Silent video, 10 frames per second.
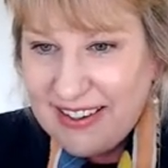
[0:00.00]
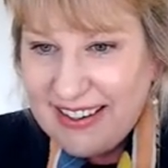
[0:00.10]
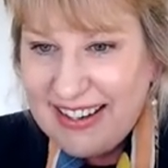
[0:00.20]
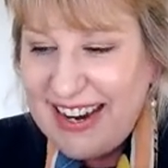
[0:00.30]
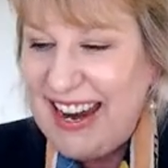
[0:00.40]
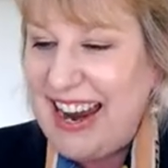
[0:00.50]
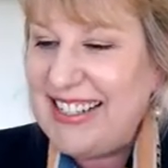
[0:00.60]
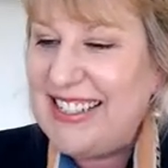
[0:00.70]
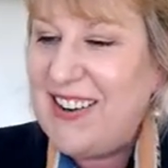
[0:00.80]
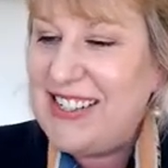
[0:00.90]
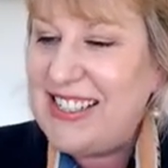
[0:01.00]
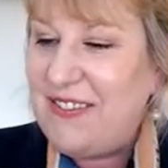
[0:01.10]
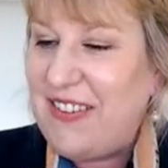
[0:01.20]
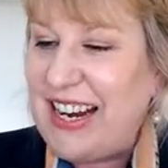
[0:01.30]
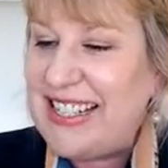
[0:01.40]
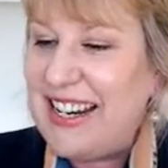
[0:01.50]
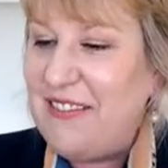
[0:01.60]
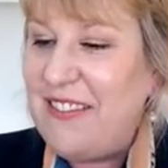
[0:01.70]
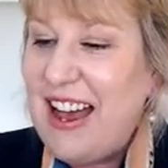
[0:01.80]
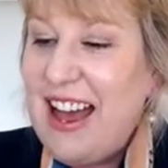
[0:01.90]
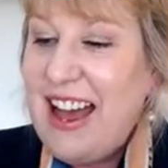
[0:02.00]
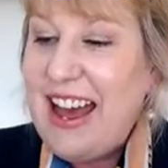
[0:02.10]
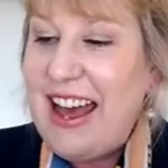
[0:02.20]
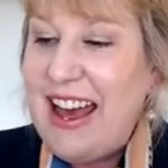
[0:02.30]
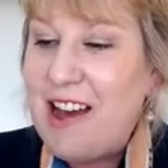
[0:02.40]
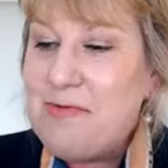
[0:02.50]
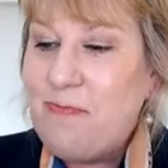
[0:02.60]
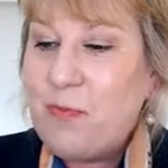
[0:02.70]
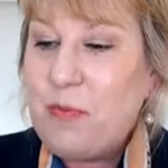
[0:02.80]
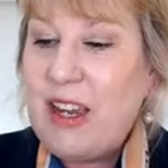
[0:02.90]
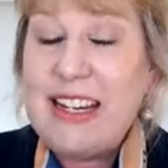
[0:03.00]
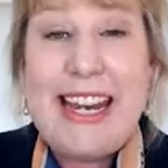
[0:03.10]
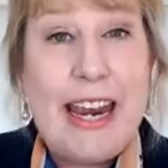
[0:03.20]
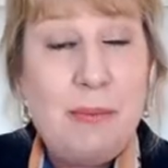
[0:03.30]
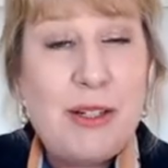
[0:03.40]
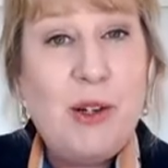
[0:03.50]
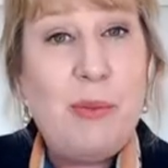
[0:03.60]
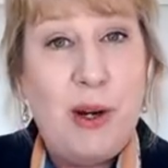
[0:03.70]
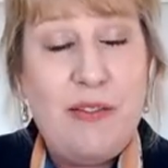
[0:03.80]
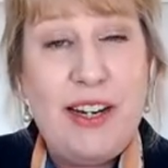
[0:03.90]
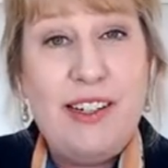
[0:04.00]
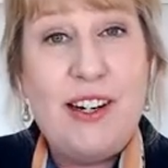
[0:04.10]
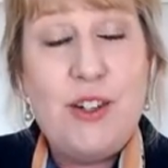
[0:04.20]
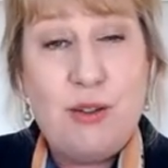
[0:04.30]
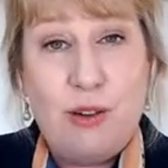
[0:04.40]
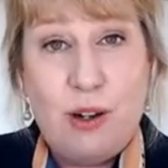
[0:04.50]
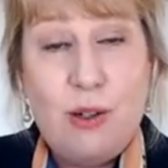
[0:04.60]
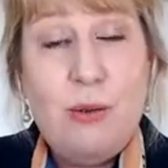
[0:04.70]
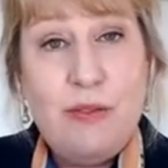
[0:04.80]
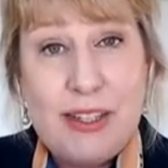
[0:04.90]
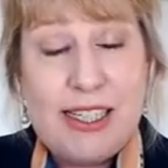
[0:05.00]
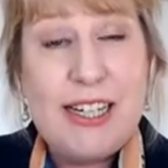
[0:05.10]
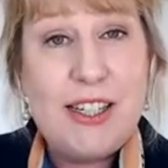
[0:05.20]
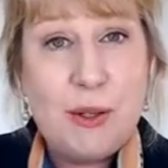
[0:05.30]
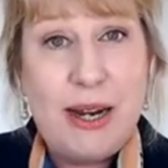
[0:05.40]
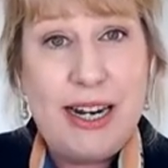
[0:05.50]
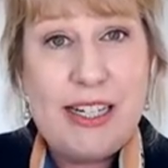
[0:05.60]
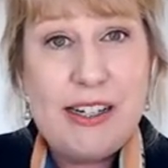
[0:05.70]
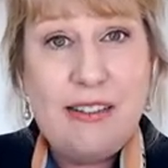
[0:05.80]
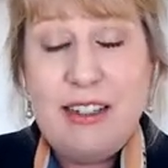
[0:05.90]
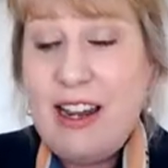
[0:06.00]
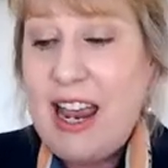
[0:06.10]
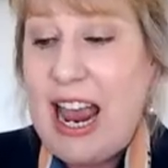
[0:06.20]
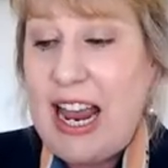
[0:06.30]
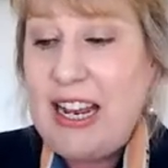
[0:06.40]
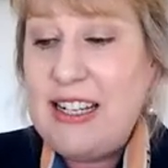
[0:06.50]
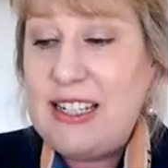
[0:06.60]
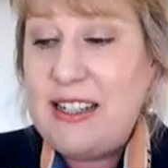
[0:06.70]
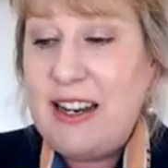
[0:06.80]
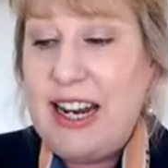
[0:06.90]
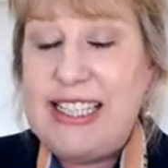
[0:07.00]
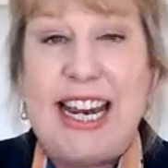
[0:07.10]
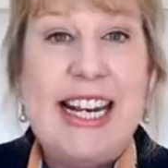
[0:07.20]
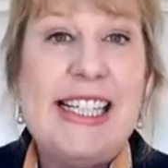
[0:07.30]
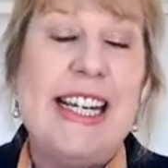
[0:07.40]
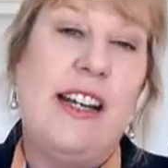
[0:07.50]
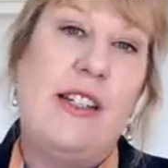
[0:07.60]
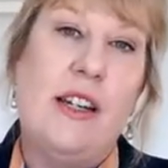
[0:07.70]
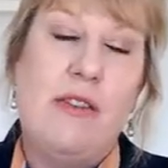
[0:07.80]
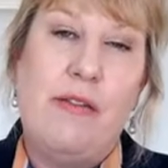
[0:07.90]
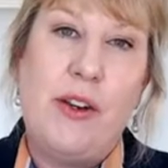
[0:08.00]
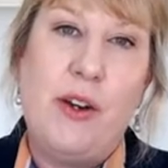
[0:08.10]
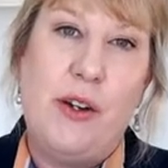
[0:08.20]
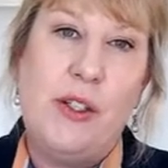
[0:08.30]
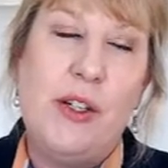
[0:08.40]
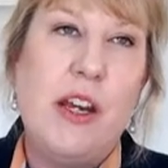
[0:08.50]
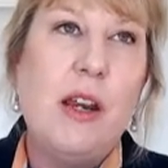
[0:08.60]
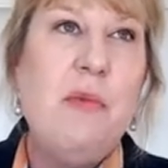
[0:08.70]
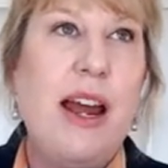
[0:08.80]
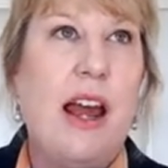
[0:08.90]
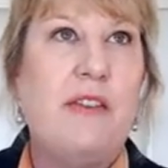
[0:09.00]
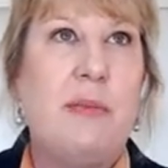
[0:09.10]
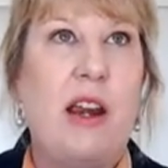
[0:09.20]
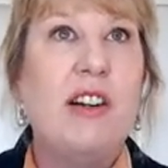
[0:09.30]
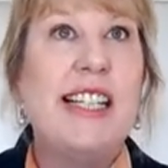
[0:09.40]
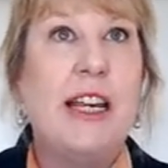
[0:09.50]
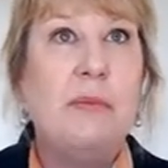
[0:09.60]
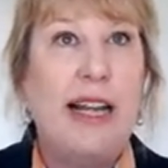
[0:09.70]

Yeah, it's cost effective, keeps you both in control of the situation, and it's easier to review. So you might have a parenting plan